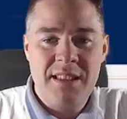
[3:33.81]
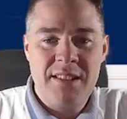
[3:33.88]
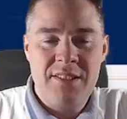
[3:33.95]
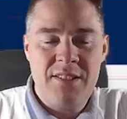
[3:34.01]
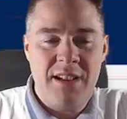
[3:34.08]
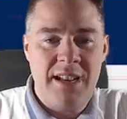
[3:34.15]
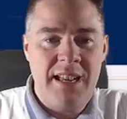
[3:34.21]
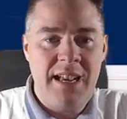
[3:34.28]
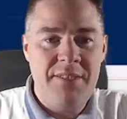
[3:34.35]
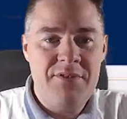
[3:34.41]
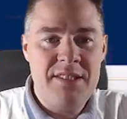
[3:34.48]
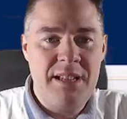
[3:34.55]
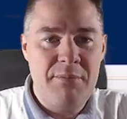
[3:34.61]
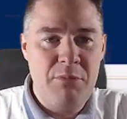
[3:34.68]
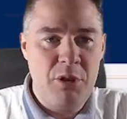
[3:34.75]
So I have
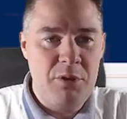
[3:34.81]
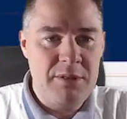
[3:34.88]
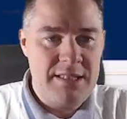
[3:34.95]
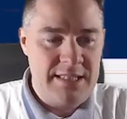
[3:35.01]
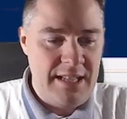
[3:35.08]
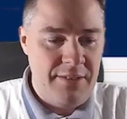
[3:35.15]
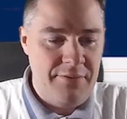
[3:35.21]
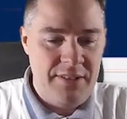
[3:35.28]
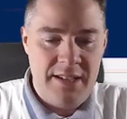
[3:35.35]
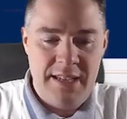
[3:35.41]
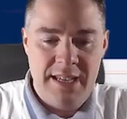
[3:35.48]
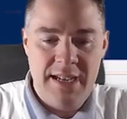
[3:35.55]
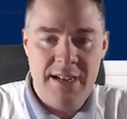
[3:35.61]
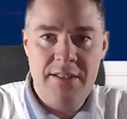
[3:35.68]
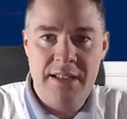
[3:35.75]
some old stuff in
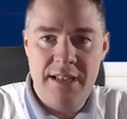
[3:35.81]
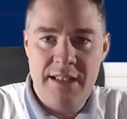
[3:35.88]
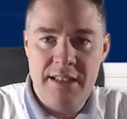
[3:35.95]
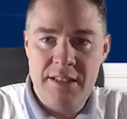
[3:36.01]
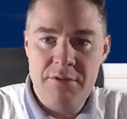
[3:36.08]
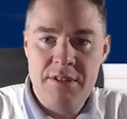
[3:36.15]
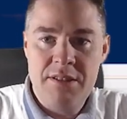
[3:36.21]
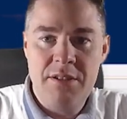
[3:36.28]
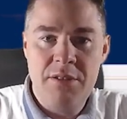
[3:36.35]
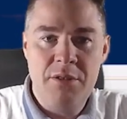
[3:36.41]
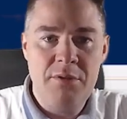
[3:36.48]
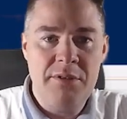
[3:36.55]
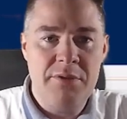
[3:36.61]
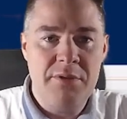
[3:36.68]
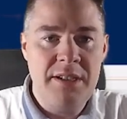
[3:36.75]
here. Yeah, that was the
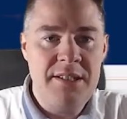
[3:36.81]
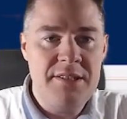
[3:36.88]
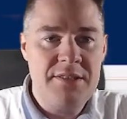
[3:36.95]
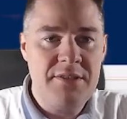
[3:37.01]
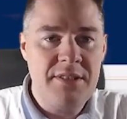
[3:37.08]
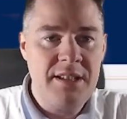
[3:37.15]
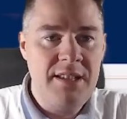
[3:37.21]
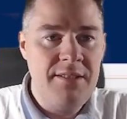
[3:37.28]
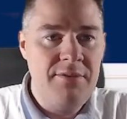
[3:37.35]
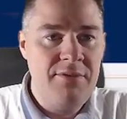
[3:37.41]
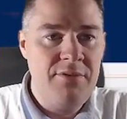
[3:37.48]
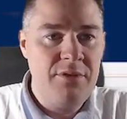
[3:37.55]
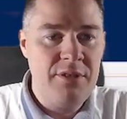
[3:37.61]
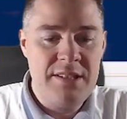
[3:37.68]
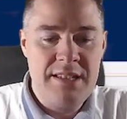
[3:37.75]
old registry key
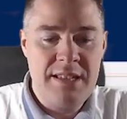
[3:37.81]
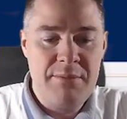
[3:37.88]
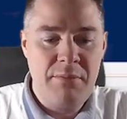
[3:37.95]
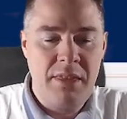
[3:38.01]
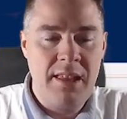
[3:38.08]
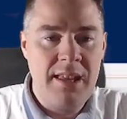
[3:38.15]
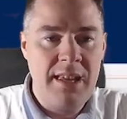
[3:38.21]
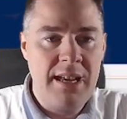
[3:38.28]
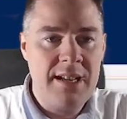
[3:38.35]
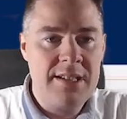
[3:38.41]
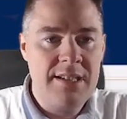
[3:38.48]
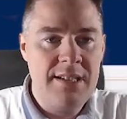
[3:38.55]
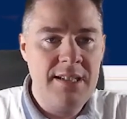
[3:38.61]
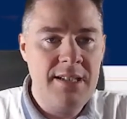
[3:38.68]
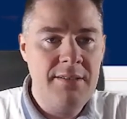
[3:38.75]
for the same thing,
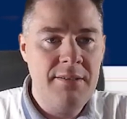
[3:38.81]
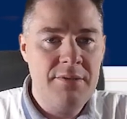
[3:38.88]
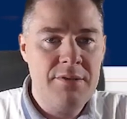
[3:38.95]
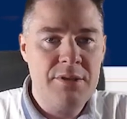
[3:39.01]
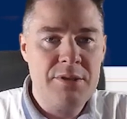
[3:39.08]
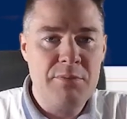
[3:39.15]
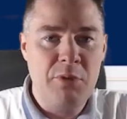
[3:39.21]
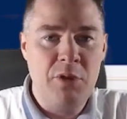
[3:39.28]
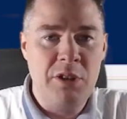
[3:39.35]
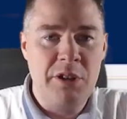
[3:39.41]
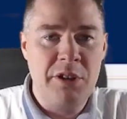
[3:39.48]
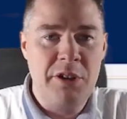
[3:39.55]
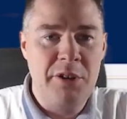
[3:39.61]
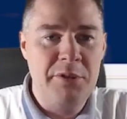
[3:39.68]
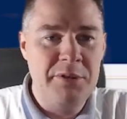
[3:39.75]
actually. Smaller
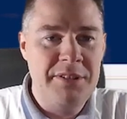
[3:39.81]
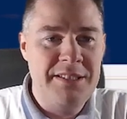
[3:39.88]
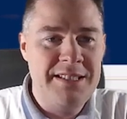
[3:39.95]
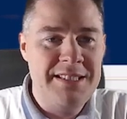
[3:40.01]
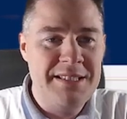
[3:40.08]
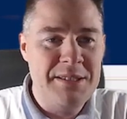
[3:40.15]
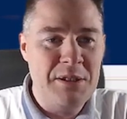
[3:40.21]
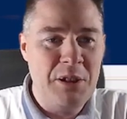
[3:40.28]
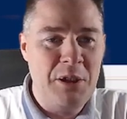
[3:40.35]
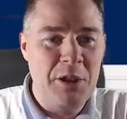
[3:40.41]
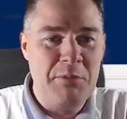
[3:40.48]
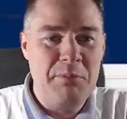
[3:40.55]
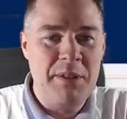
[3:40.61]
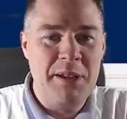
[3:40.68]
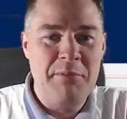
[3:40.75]
code. This is a
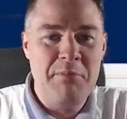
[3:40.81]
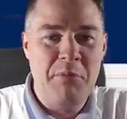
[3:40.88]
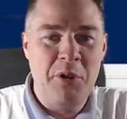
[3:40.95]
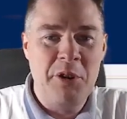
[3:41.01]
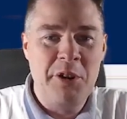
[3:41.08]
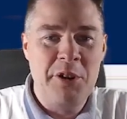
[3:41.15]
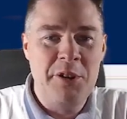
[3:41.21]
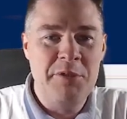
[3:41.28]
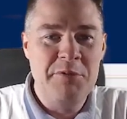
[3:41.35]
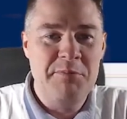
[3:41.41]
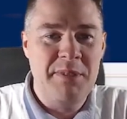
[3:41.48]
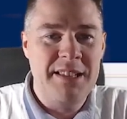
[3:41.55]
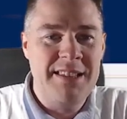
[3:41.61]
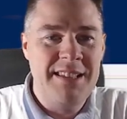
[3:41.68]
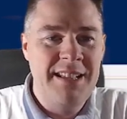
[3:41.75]
lot more code,
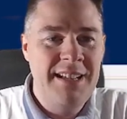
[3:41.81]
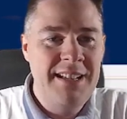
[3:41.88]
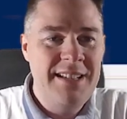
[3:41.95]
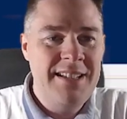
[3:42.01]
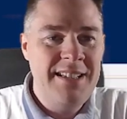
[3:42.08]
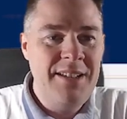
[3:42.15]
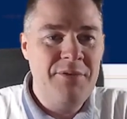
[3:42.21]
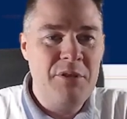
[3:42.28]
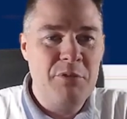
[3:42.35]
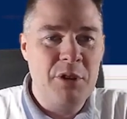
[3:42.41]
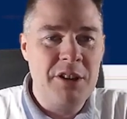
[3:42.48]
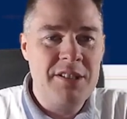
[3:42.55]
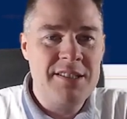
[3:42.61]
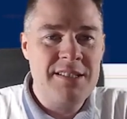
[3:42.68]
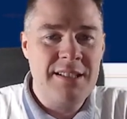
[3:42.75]
but if it
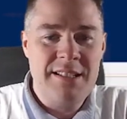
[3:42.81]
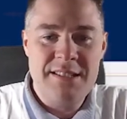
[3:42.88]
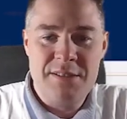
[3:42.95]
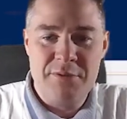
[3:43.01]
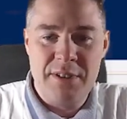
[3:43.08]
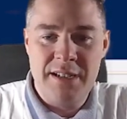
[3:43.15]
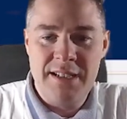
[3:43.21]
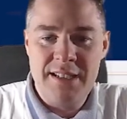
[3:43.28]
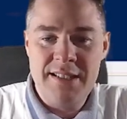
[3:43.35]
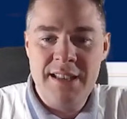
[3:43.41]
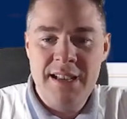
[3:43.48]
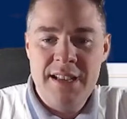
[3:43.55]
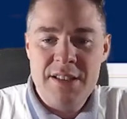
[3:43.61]
works, let's run it.